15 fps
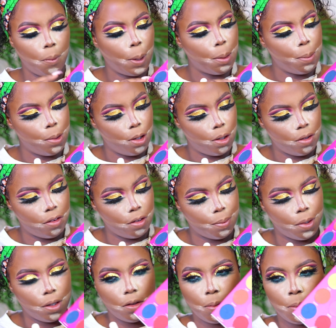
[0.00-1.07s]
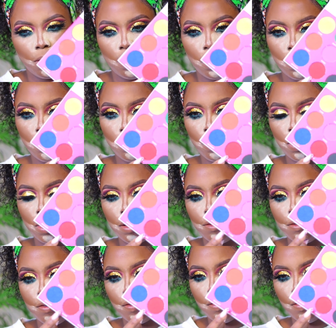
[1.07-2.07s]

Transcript: for my blush, I'm going to be using this one in